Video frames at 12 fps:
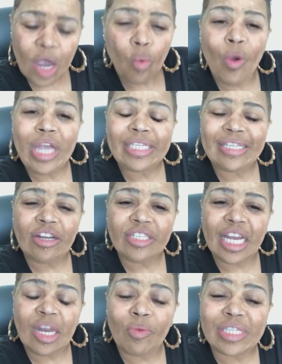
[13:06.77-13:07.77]
We still
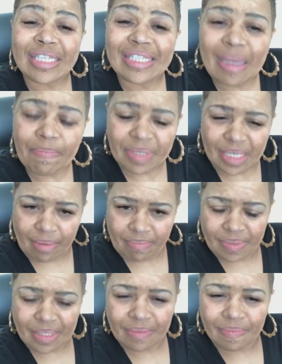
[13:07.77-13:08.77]
dealing with
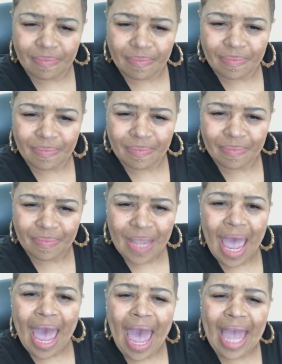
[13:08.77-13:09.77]
symptoms.
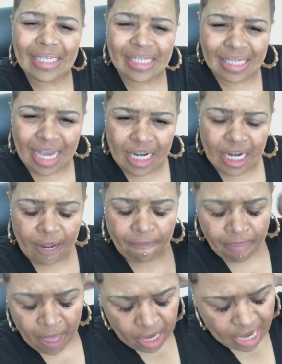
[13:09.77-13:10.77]
Hey, Sydney.
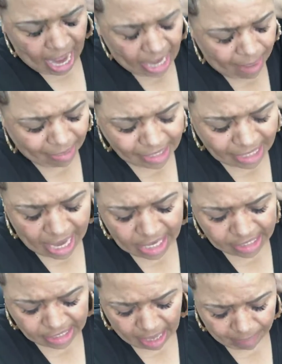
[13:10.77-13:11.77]
Now, let me tell
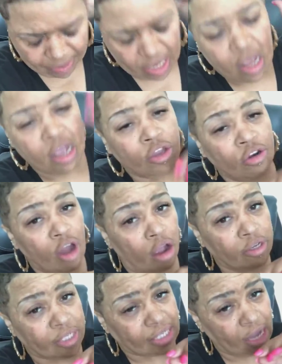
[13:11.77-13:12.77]
you something. You know,
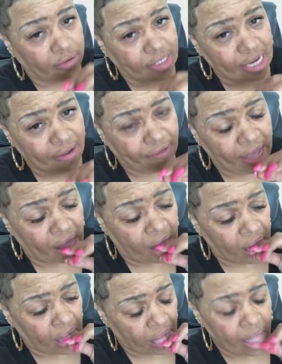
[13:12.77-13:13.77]
you see on TV,
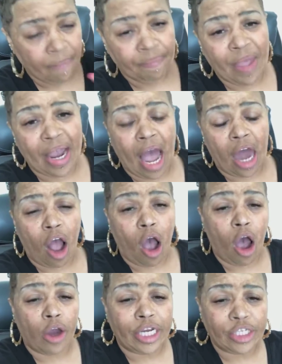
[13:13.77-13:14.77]
they got
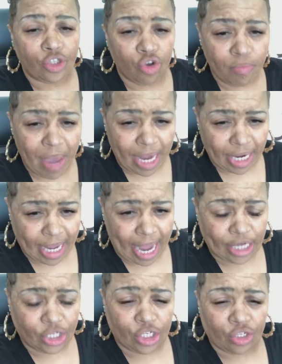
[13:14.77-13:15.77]
all these new
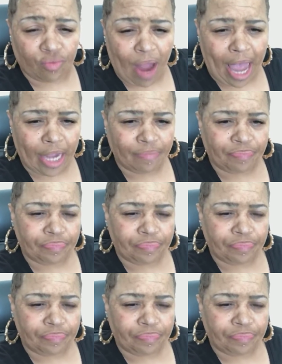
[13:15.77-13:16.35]
medications, right?